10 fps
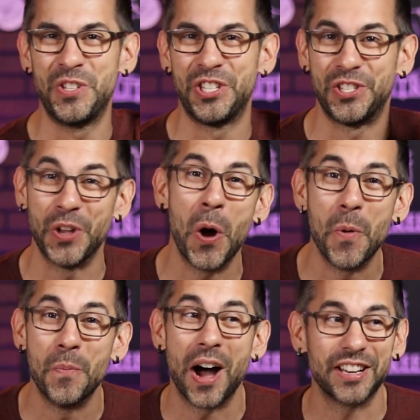
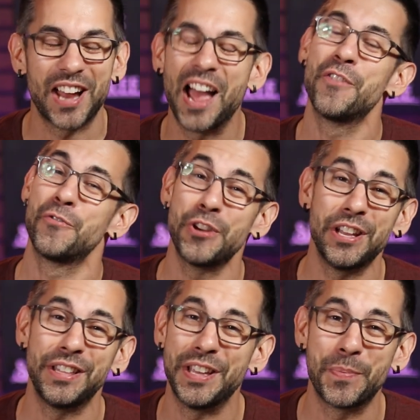so much. I
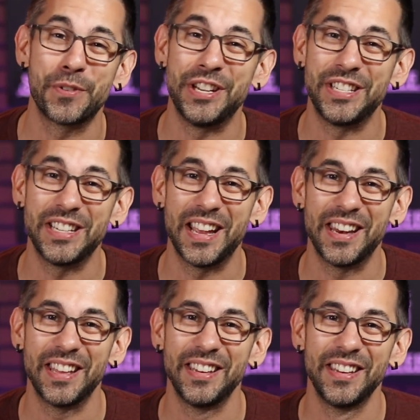really appreciate it.